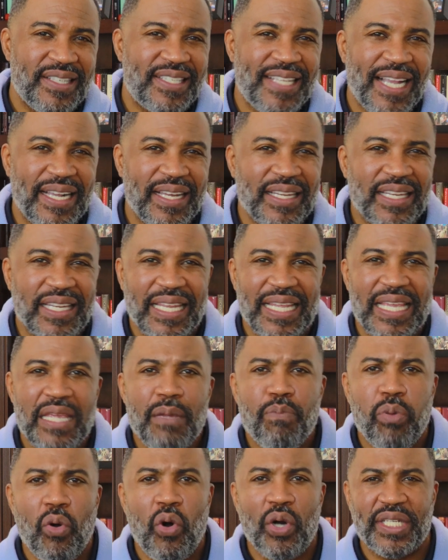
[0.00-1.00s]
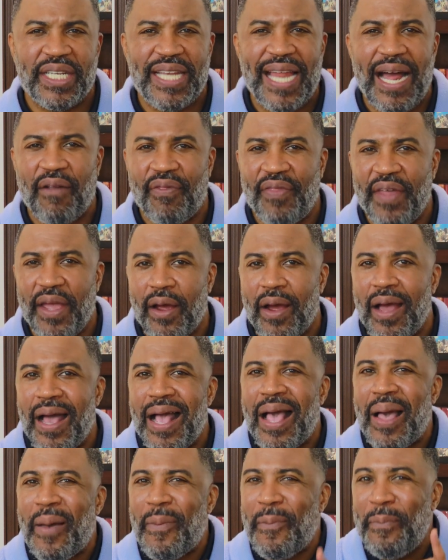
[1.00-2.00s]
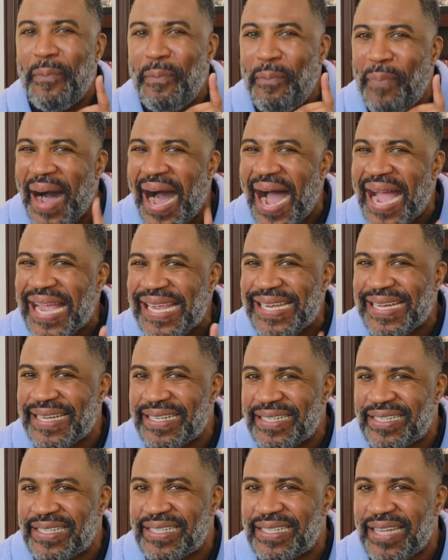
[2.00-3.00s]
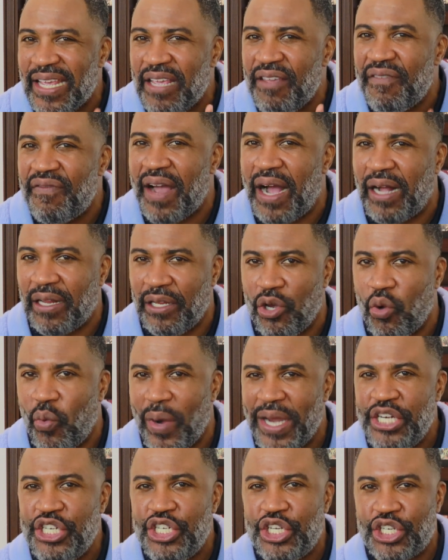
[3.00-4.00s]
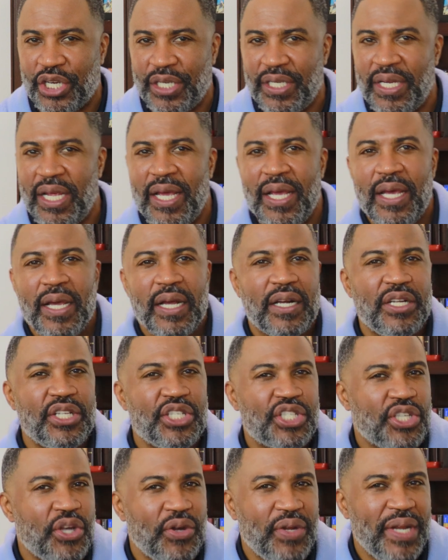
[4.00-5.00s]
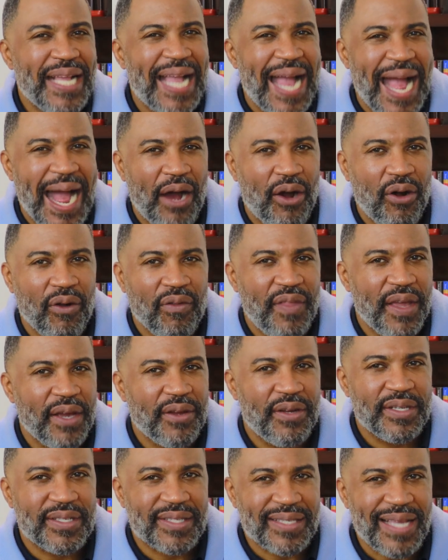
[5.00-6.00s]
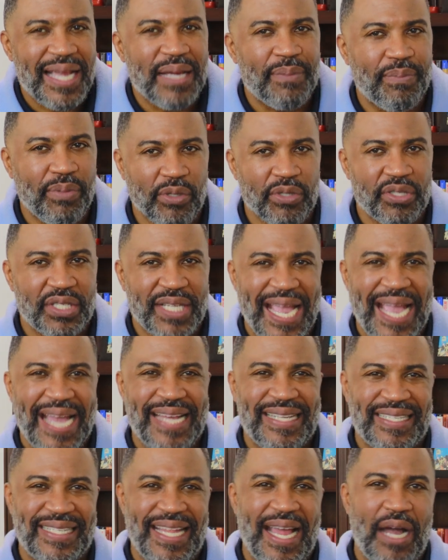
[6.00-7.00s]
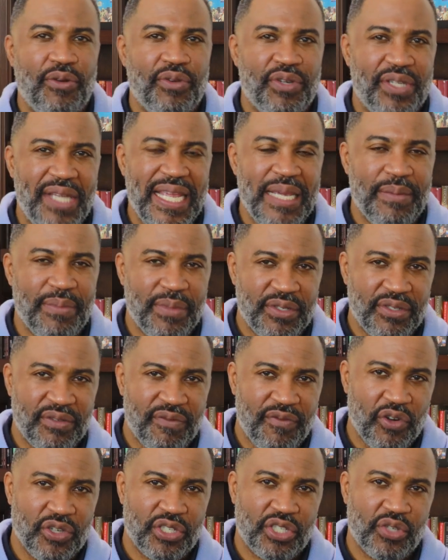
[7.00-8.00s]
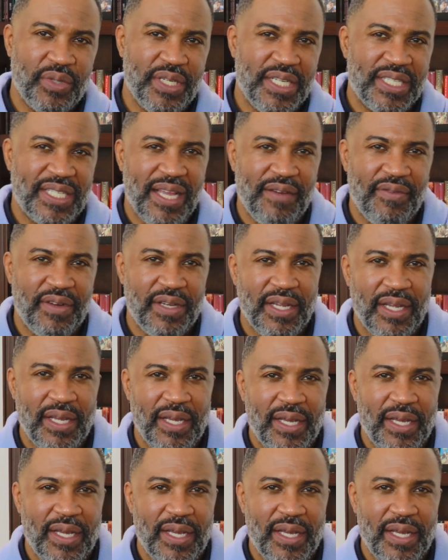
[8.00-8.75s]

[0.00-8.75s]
Secondly, he pointed out their biased evaluation concerning how their disciples cast out demons, verse 27.